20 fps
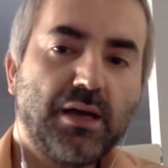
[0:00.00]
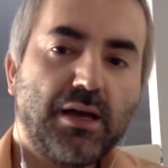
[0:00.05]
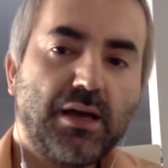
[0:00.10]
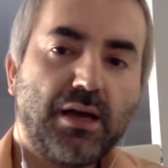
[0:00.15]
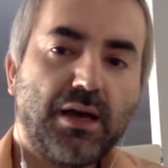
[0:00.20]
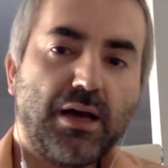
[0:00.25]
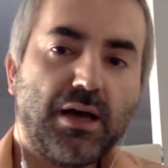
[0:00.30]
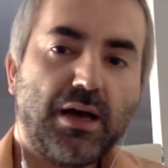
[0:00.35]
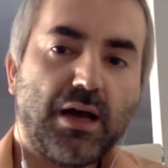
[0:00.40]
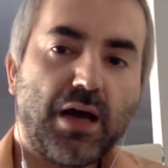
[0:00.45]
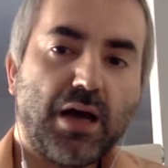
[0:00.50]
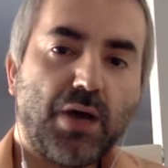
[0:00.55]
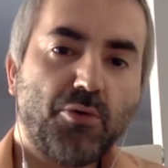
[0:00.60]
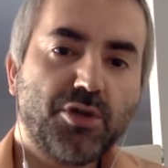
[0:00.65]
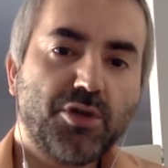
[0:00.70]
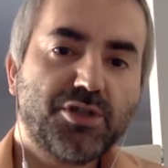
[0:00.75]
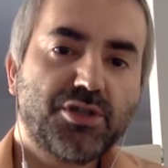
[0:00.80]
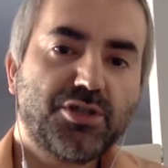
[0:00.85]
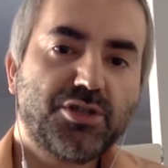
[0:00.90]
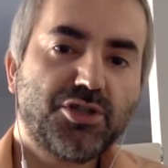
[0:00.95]
Uh, I
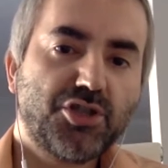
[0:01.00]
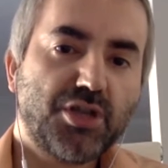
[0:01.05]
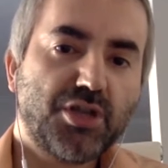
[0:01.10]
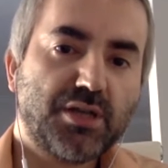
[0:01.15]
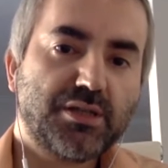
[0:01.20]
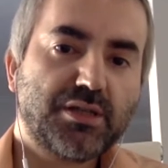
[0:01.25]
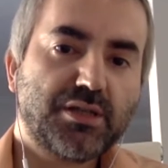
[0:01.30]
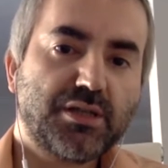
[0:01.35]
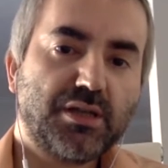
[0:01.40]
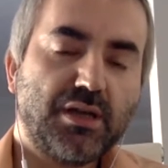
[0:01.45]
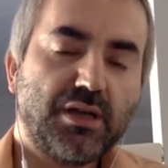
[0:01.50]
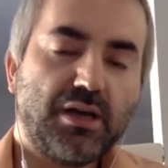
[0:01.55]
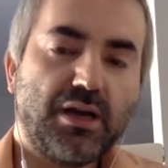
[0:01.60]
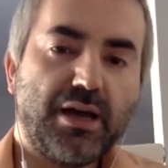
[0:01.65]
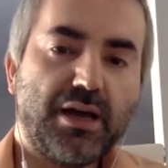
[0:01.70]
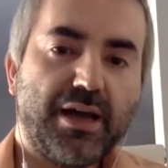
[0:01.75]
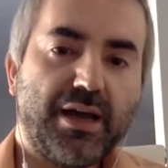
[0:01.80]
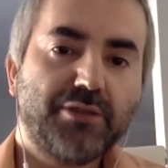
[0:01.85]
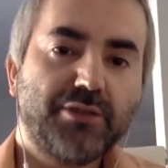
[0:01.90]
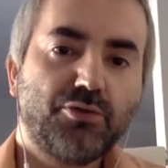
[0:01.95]
was just uh,
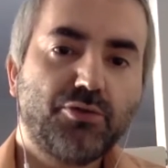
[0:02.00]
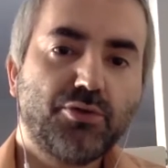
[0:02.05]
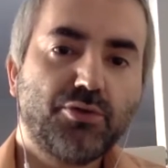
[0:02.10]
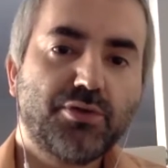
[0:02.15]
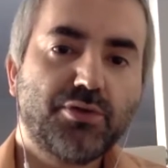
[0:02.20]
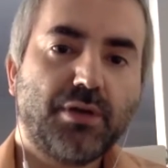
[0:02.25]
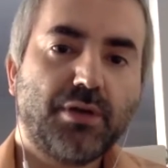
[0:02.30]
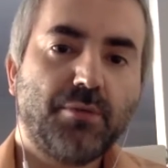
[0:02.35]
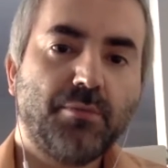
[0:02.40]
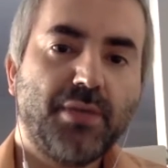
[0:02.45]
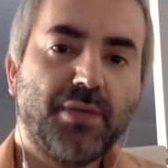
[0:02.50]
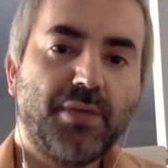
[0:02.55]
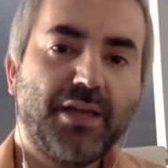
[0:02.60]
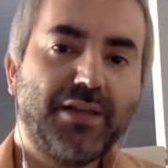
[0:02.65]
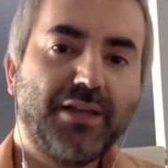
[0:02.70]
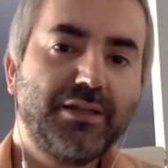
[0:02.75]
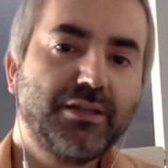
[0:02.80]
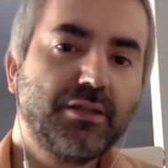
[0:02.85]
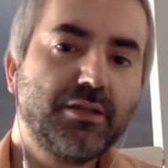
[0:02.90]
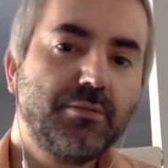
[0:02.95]
add to some a
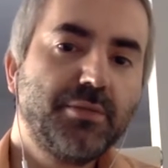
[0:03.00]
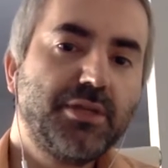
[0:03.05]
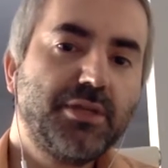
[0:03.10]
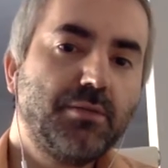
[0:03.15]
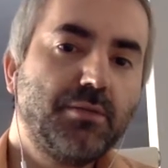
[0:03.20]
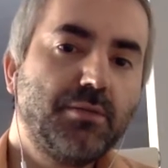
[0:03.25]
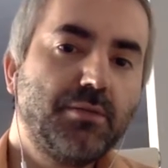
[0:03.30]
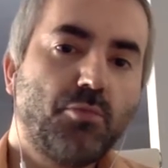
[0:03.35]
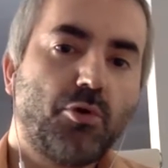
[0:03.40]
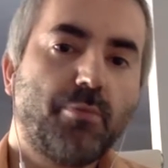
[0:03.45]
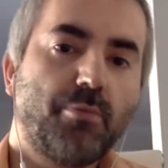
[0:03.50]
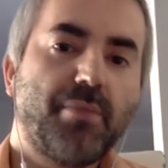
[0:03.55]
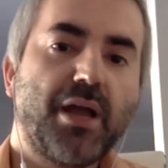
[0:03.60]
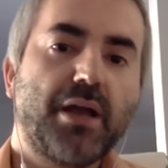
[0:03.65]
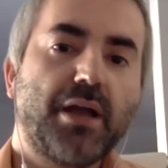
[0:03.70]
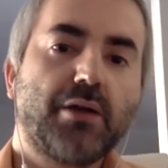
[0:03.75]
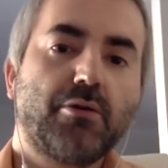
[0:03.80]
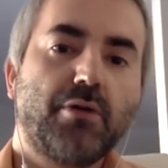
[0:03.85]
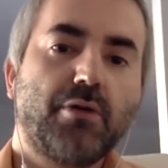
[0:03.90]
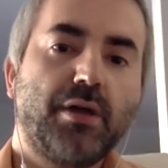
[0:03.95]
little bit more
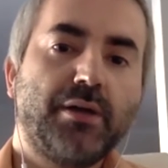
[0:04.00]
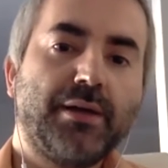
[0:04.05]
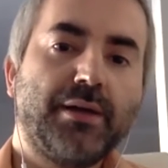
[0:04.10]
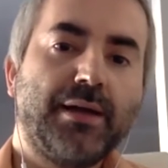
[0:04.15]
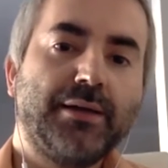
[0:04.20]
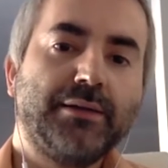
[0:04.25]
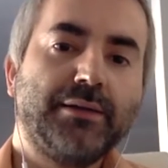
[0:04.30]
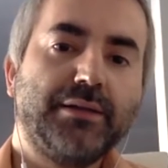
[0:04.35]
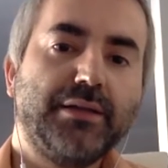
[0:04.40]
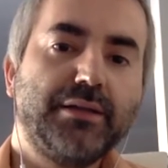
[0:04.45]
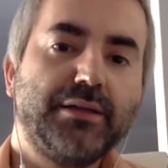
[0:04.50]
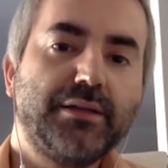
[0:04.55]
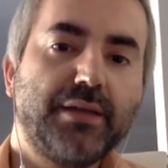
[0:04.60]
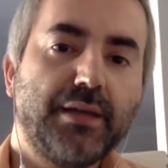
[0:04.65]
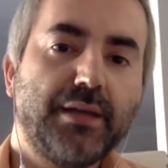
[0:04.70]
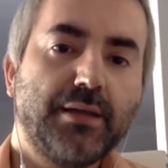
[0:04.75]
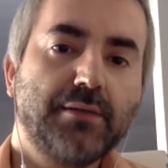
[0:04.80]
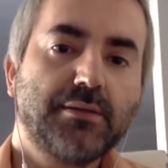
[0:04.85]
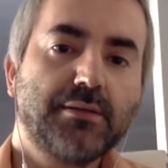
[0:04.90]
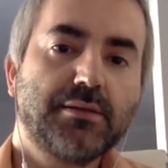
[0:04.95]
background and
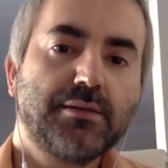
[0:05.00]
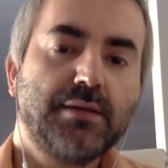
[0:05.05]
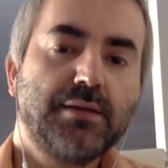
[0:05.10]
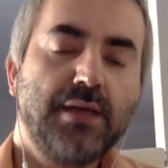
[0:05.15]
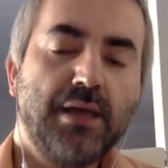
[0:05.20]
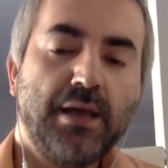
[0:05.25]
details.